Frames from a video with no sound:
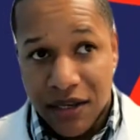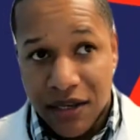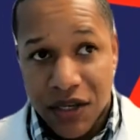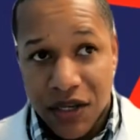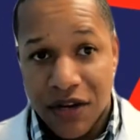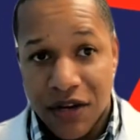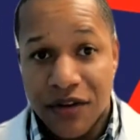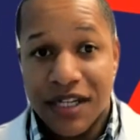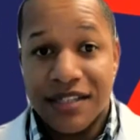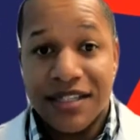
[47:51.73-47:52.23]

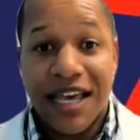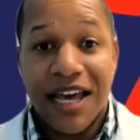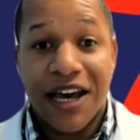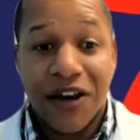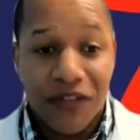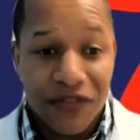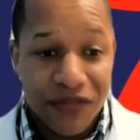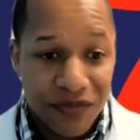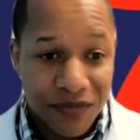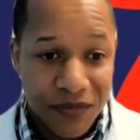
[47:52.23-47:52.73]
here in the
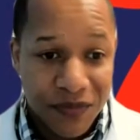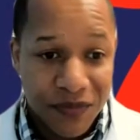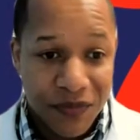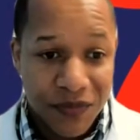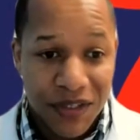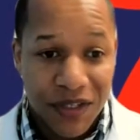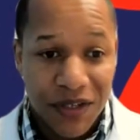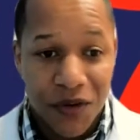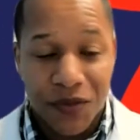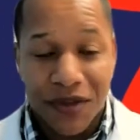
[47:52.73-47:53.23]
South,
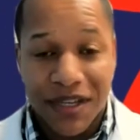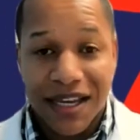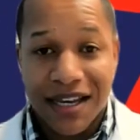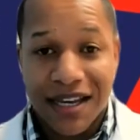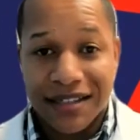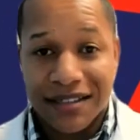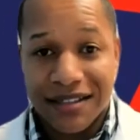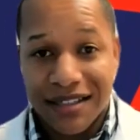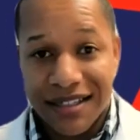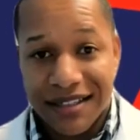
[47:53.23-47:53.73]
we
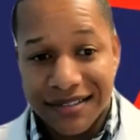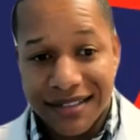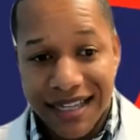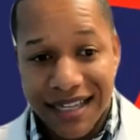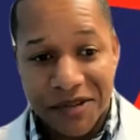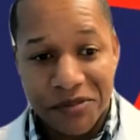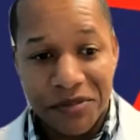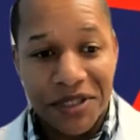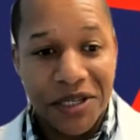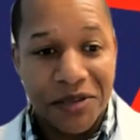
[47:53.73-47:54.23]
got
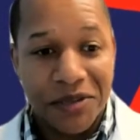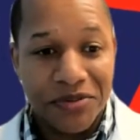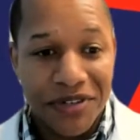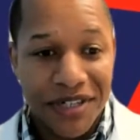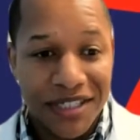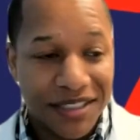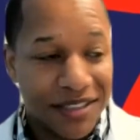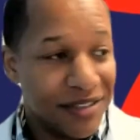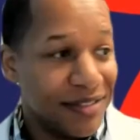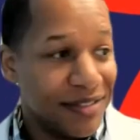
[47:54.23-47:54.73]
high blood
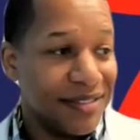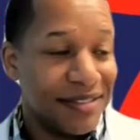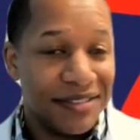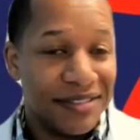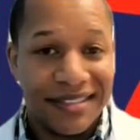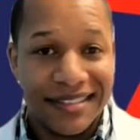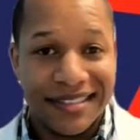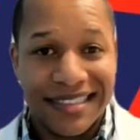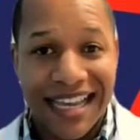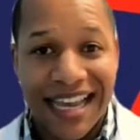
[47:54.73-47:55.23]
pressure,
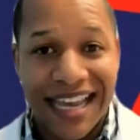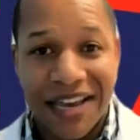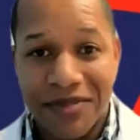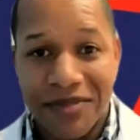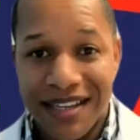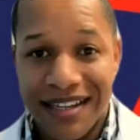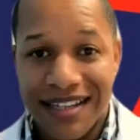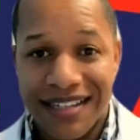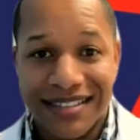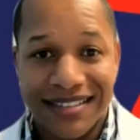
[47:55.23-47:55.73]

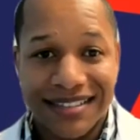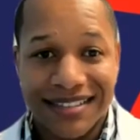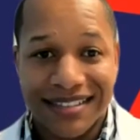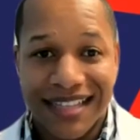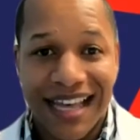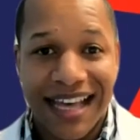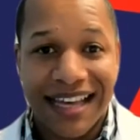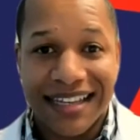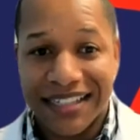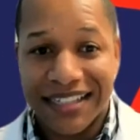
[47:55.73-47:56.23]
diabetes,
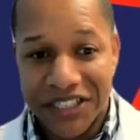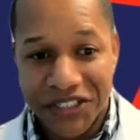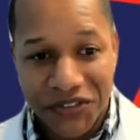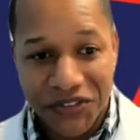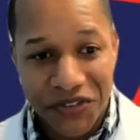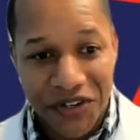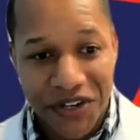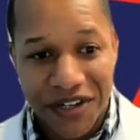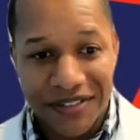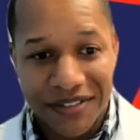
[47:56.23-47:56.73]
high
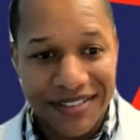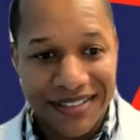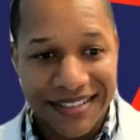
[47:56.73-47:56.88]
cholesterol.